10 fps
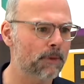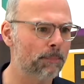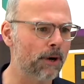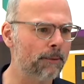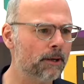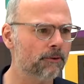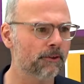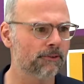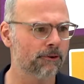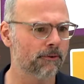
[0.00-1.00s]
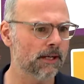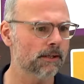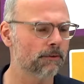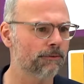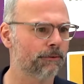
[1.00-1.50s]
Primary
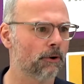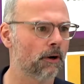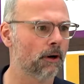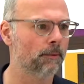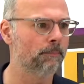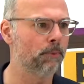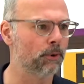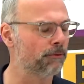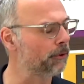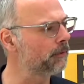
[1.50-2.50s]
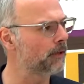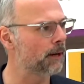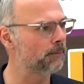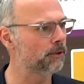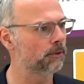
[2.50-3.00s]
reason for Port of
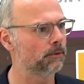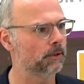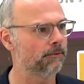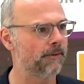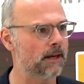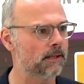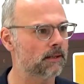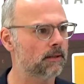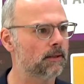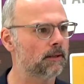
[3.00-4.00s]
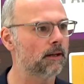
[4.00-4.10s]
Rotterdam to invest